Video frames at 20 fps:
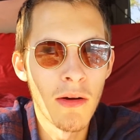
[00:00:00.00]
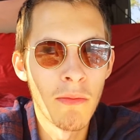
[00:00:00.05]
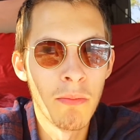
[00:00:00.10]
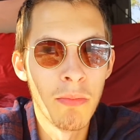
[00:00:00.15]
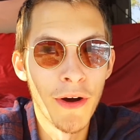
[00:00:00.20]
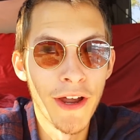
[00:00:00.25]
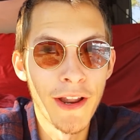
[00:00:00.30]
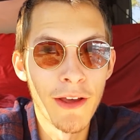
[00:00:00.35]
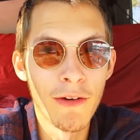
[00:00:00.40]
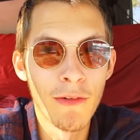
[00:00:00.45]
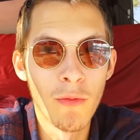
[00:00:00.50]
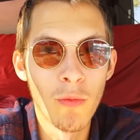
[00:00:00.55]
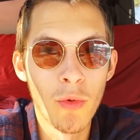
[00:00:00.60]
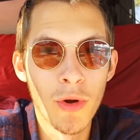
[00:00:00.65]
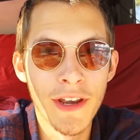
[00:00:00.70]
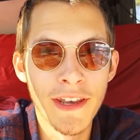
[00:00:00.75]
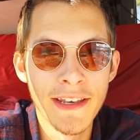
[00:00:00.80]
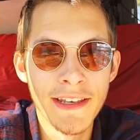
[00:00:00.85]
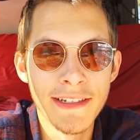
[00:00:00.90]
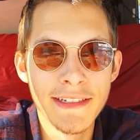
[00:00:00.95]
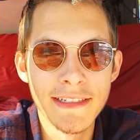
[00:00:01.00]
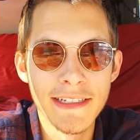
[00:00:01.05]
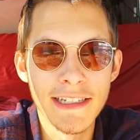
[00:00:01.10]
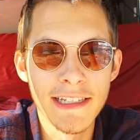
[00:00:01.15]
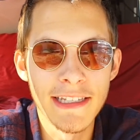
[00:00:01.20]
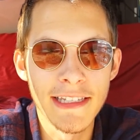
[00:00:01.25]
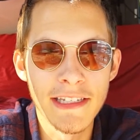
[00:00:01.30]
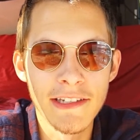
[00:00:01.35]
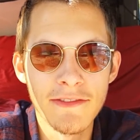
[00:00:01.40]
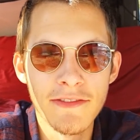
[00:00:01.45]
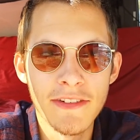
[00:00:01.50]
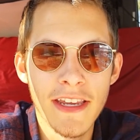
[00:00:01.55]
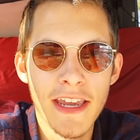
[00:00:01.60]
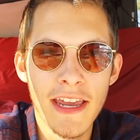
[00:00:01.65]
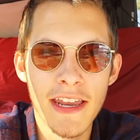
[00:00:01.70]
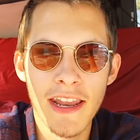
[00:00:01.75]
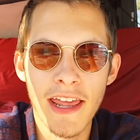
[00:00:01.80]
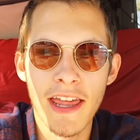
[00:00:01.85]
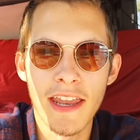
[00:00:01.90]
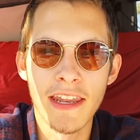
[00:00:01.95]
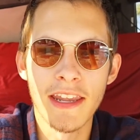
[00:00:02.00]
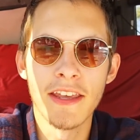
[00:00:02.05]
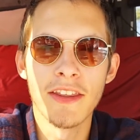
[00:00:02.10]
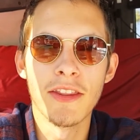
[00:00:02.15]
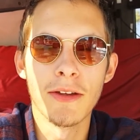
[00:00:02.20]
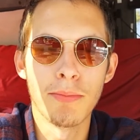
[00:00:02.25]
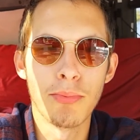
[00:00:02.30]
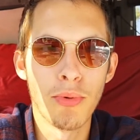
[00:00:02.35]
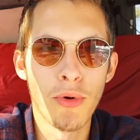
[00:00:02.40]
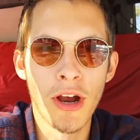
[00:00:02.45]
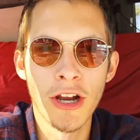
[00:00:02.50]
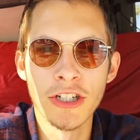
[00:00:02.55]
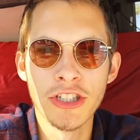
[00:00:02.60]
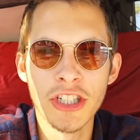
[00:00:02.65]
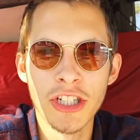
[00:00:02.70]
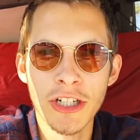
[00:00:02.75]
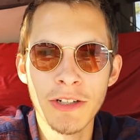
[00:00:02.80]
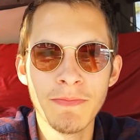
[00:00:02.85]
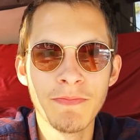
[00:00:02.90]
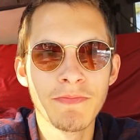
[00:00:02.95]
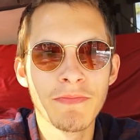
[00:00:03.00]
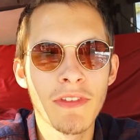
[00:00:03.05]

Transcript: but it wouldn't alleviate any of the pressure